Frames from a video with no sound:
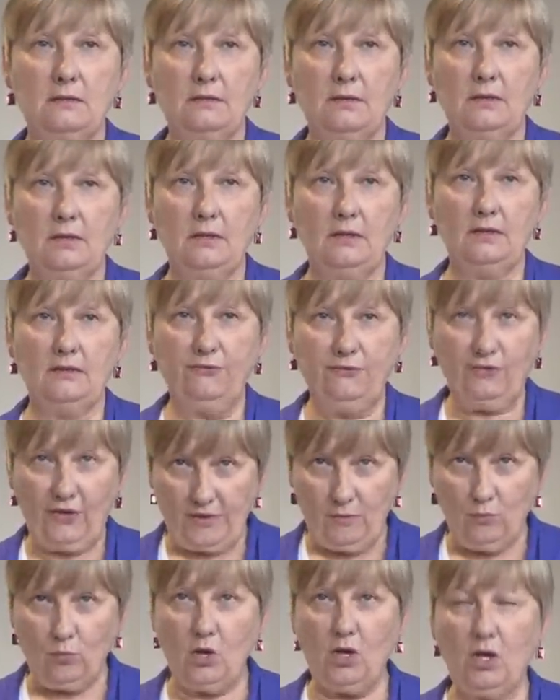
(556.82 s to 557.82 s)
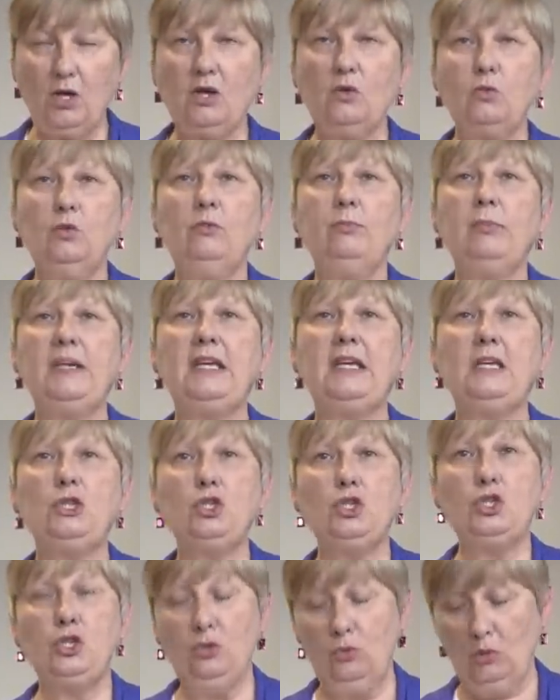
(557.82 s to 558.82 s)
uh, framework will be
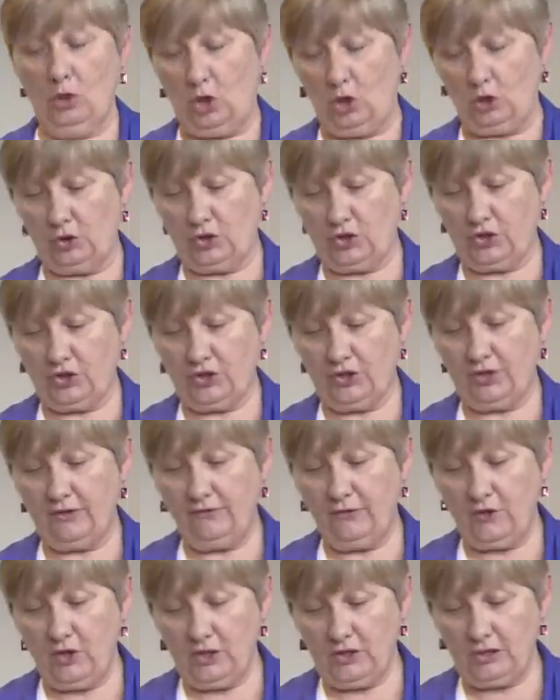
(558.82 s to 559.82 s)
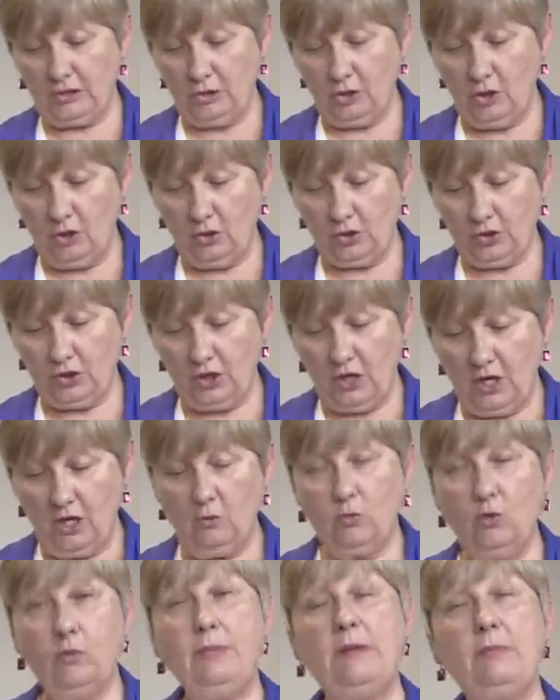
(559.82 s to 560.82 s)
in two lots. The first lot
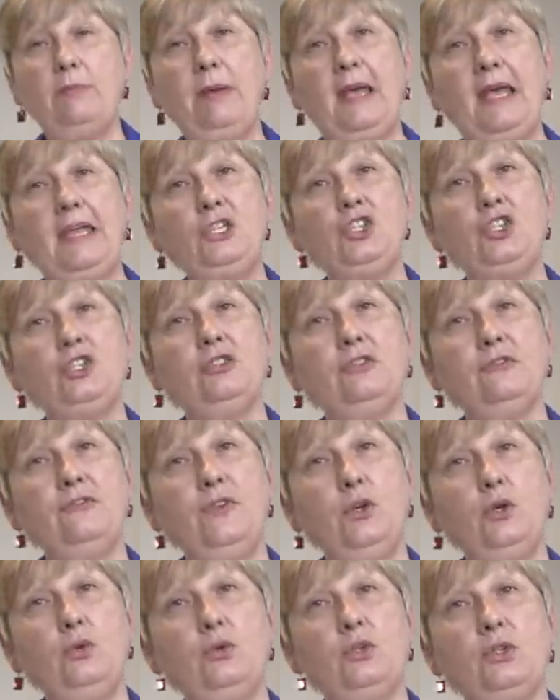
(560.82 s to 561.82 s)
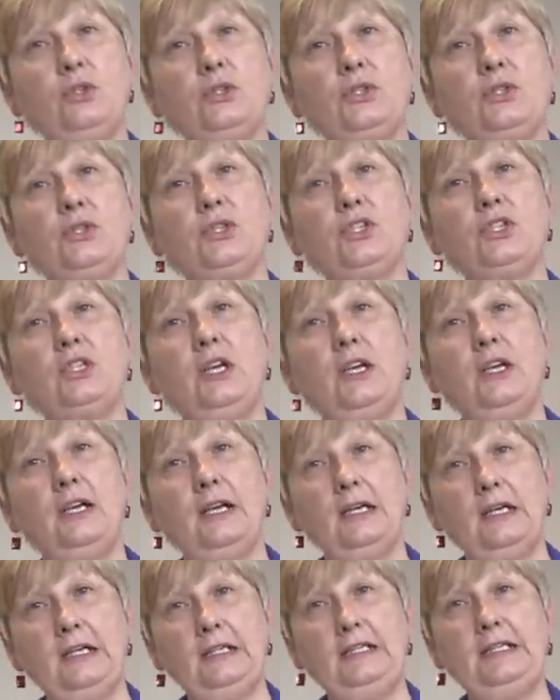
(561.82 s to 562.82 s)
will be patient focused,
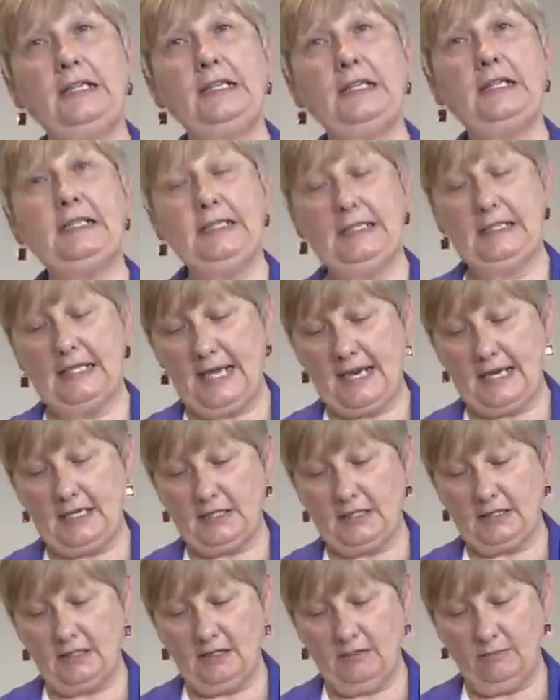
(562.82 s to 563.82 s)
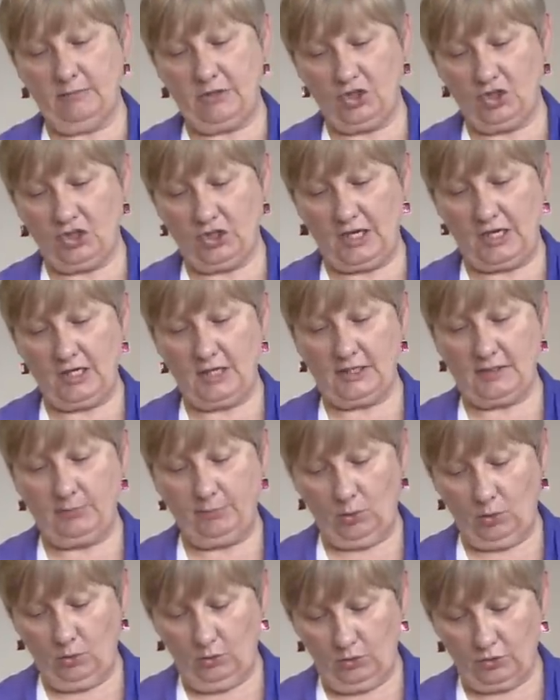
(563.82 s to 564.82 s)
clinically led commissioning
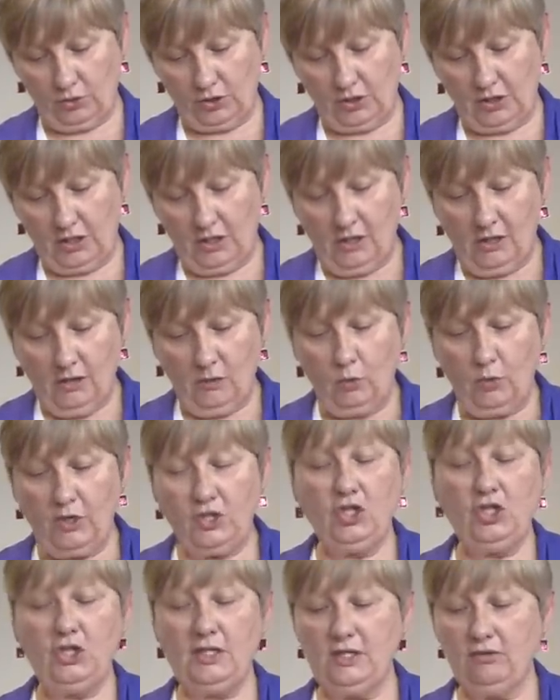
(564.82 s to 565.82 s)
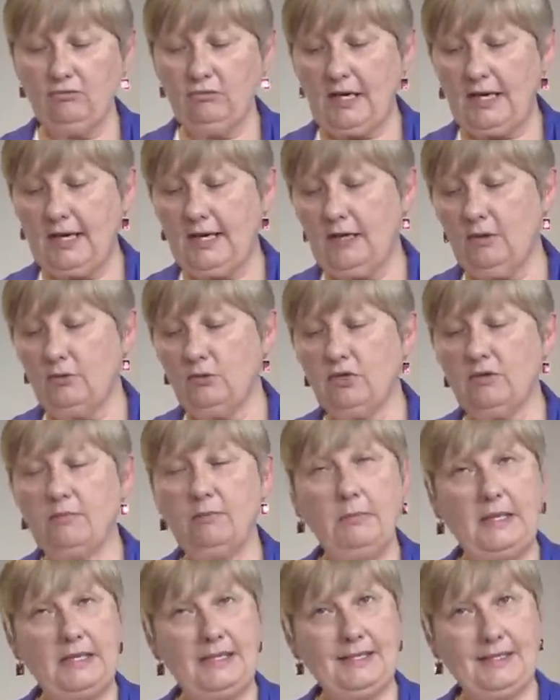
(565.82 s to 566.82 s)
support, which is
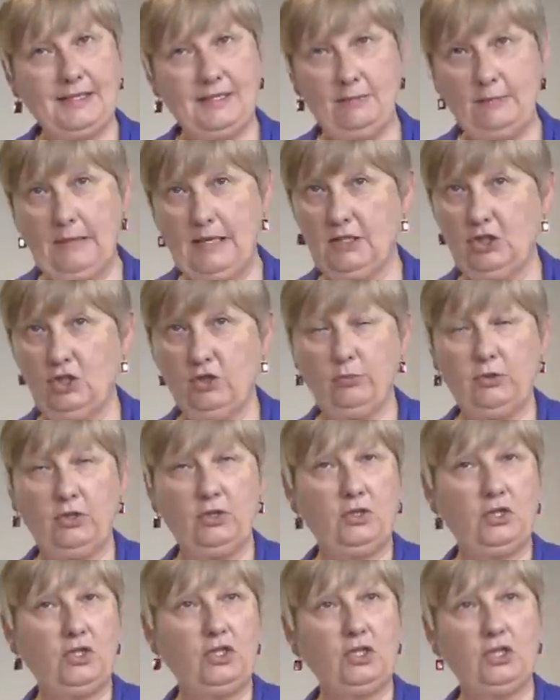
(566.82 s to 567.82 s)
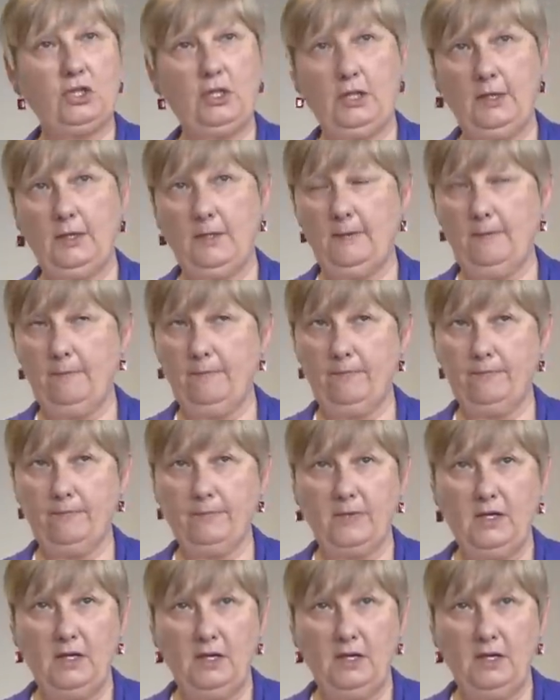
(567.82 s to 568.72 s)
around medicines management, um,